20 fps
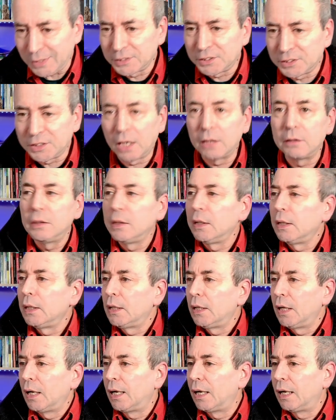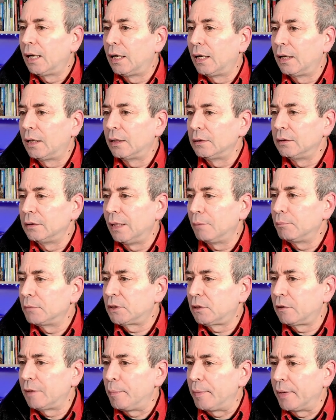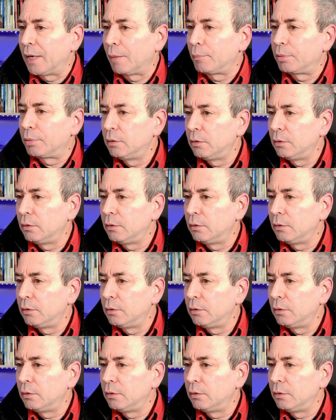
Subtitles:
So, numbers creeping up.